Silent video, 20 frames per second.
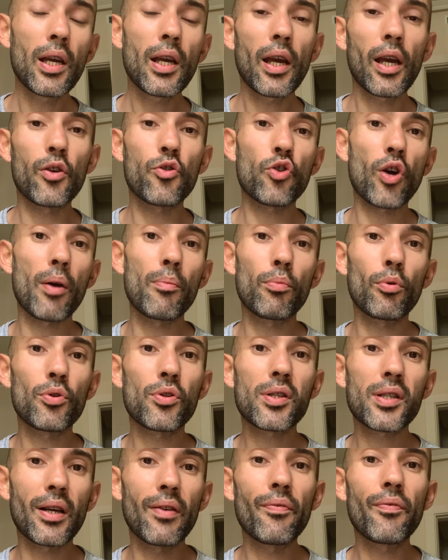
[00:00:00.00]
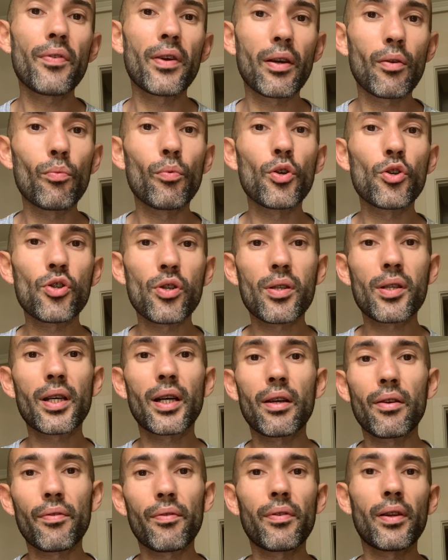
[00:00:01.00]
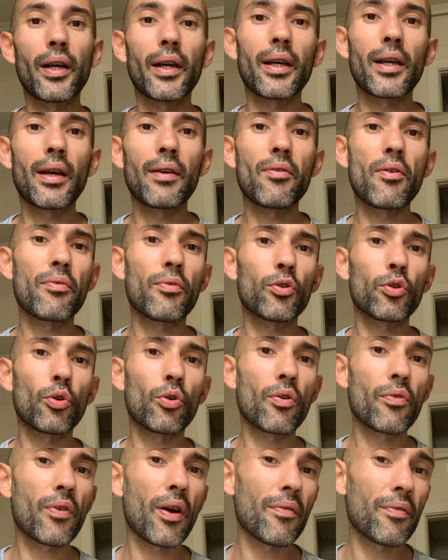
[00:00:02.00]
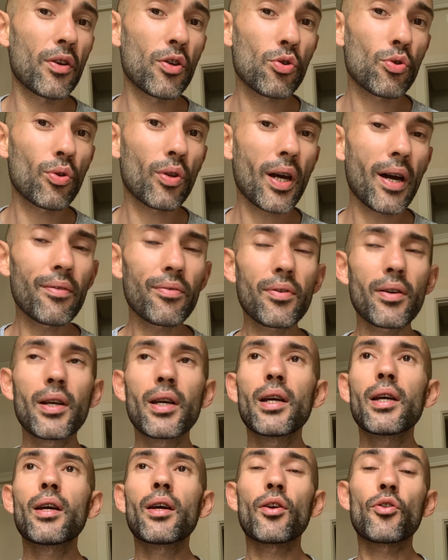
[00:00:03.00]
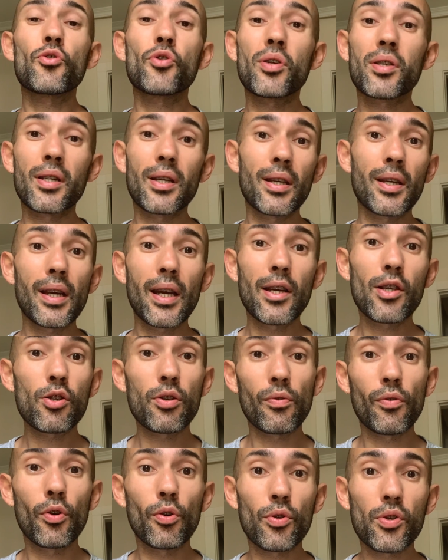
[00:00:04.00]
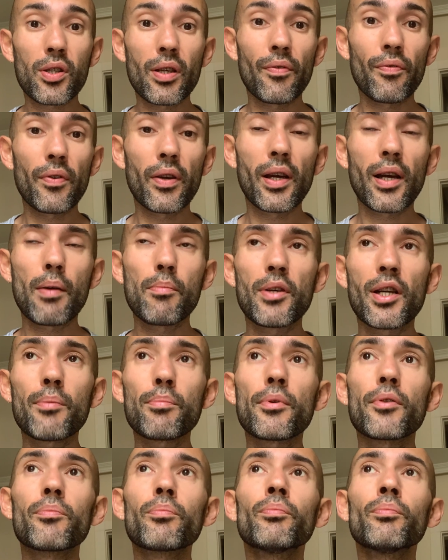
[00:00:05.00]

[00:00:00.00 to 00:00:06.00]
a tripod, something which is kind of like every photographer I think should have, just in case you've got something coming up.